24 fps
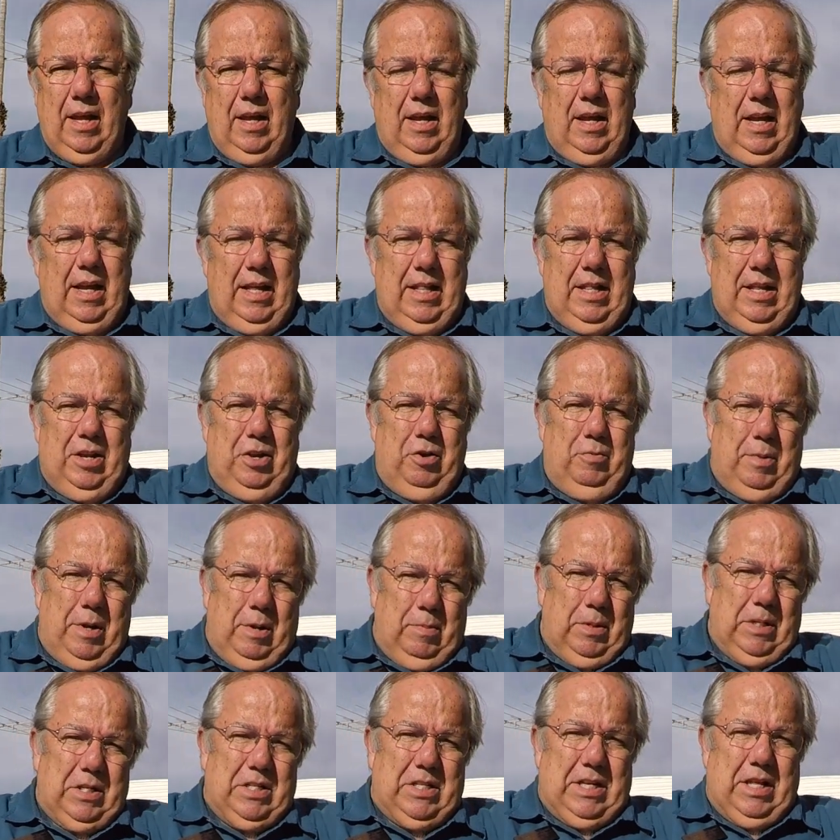and then you'd be
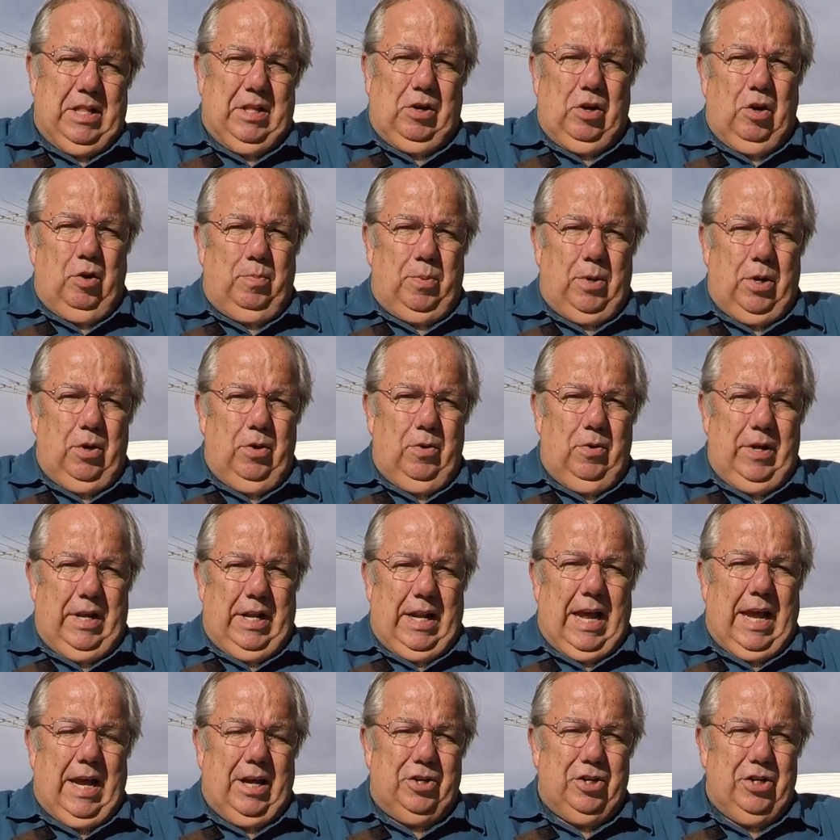able to see the GoPro
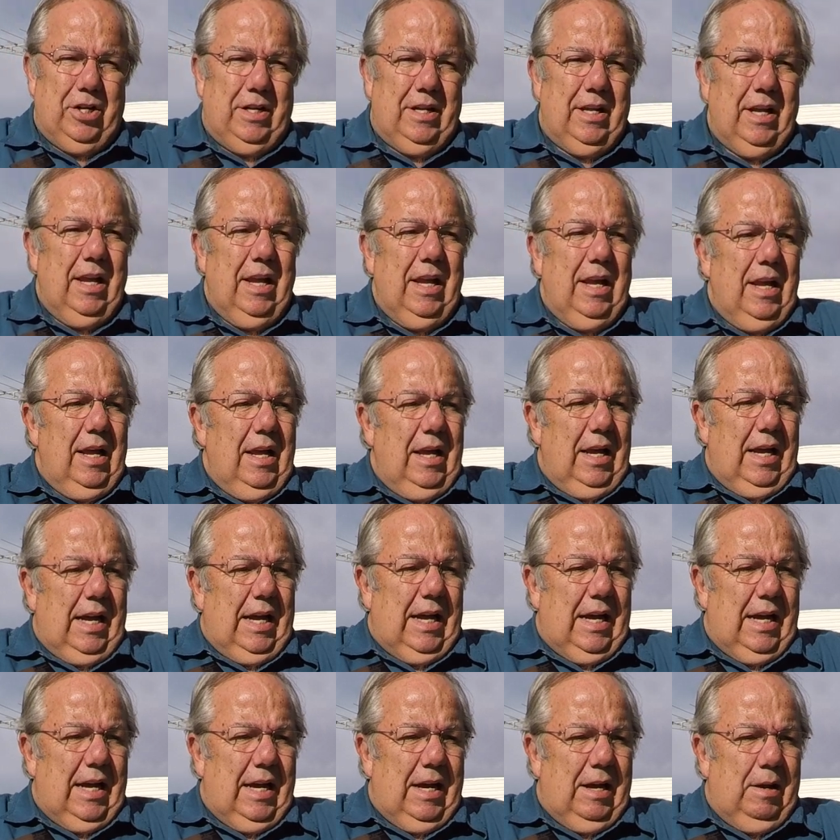in action.
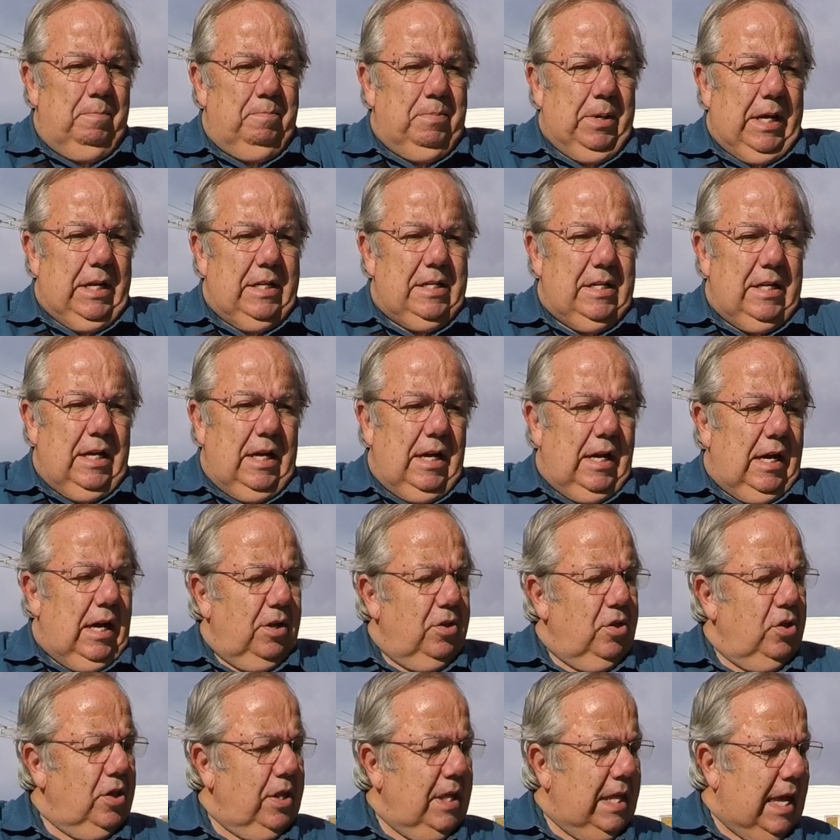But
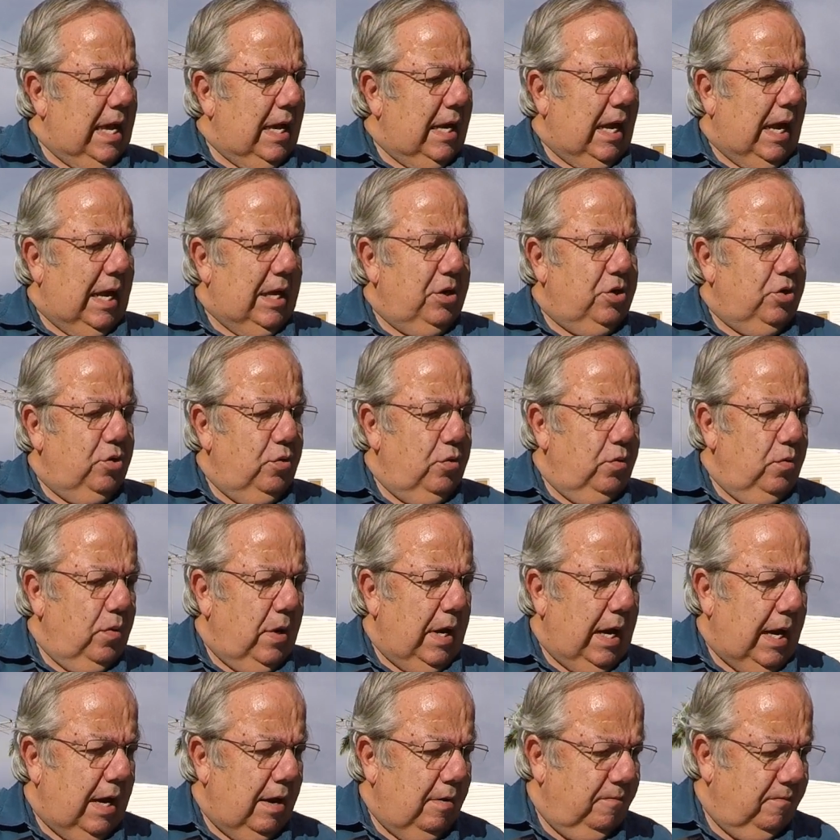other than that, I do
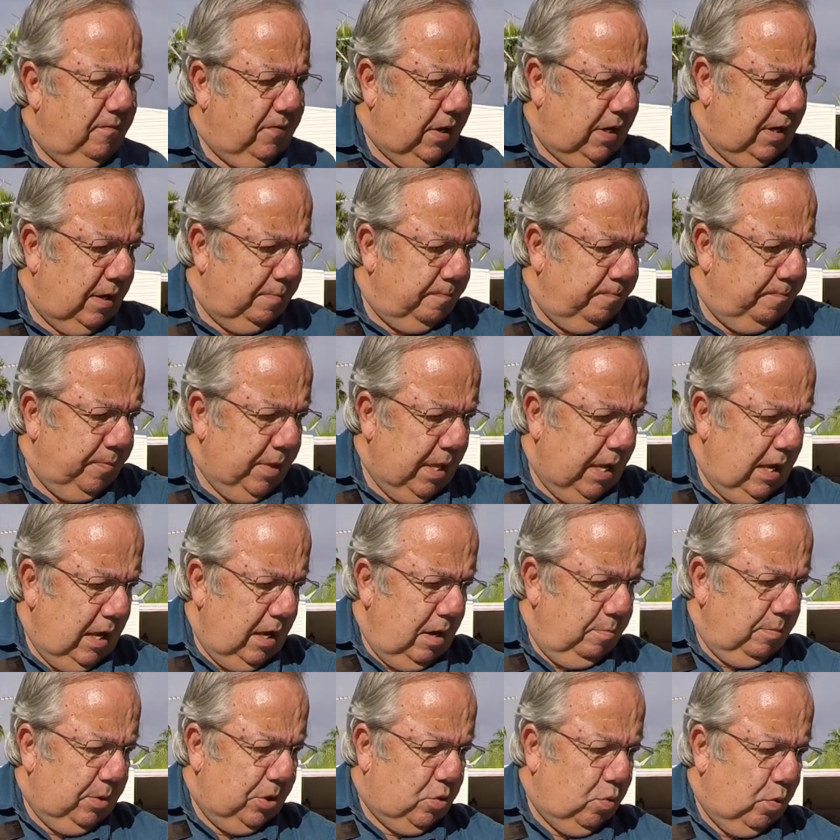have,
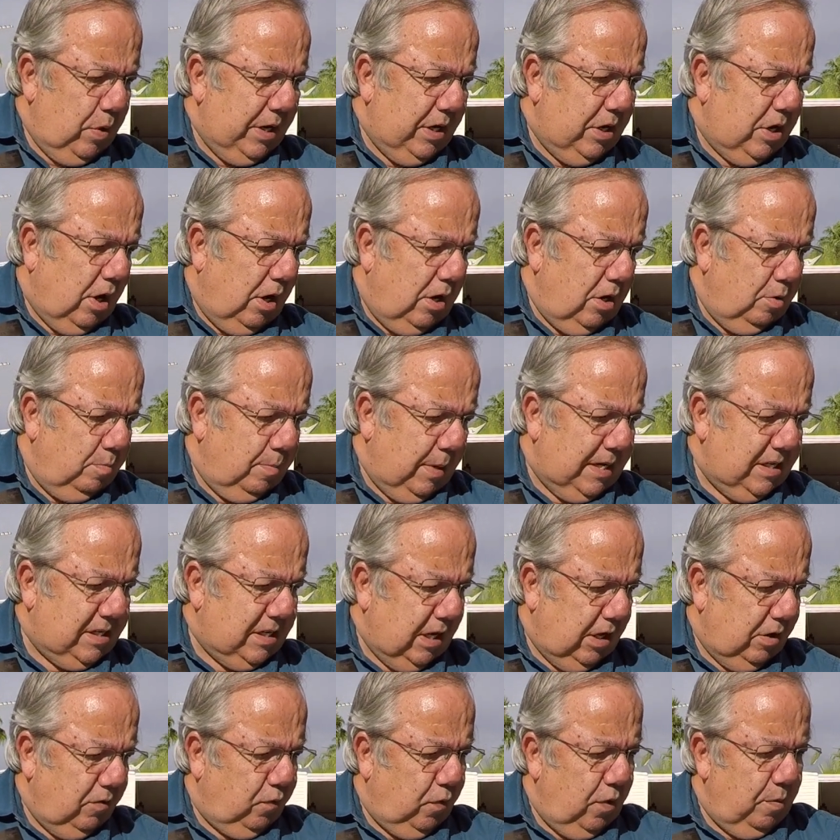between Don and
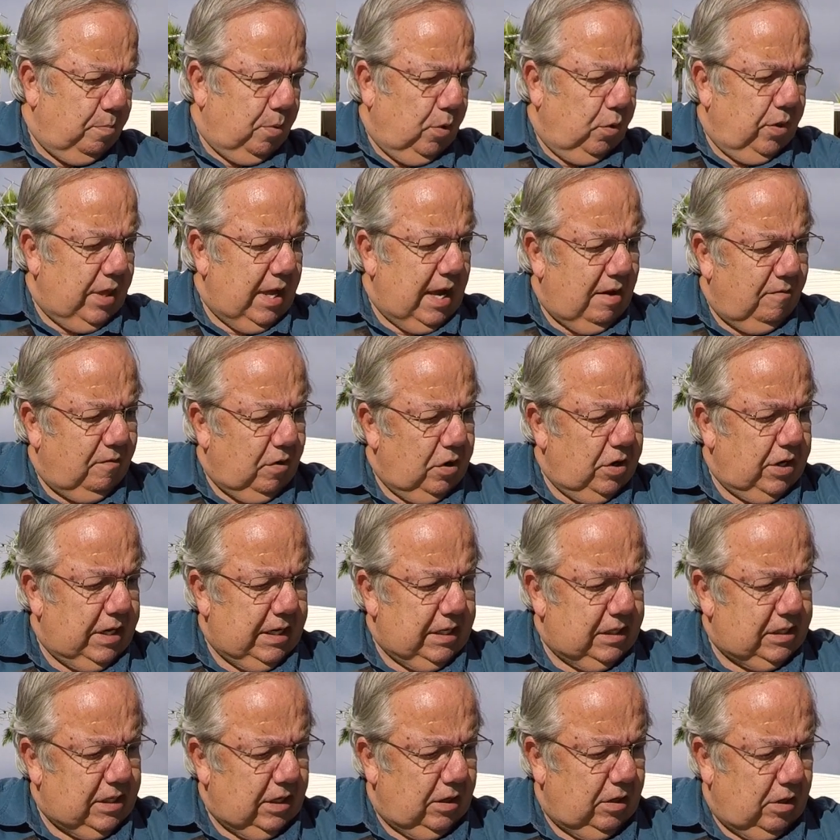myself, we both have our
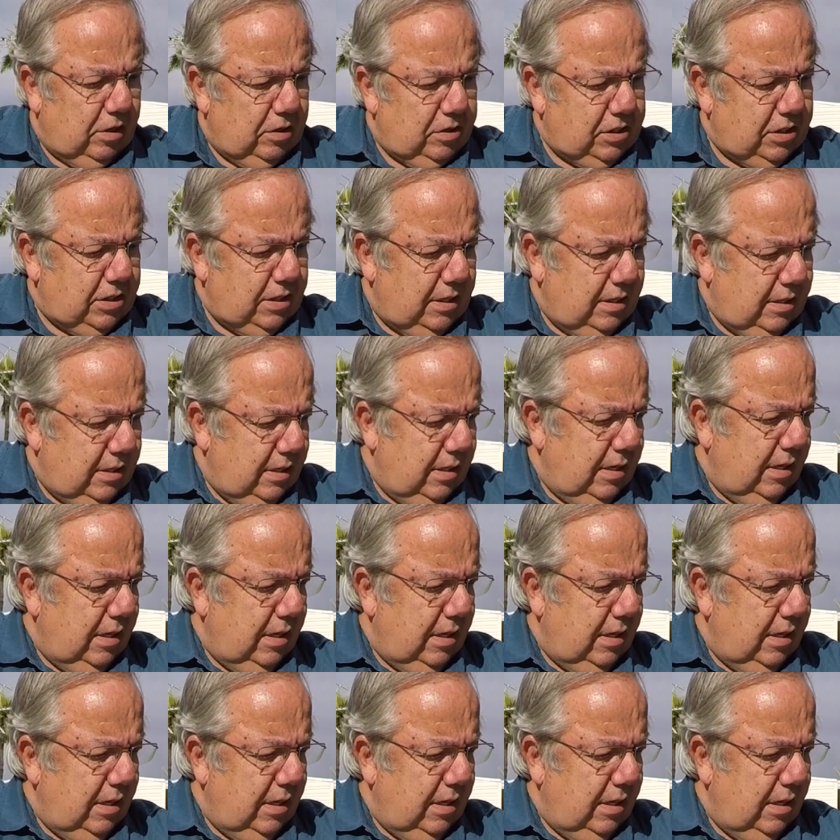DSLRs.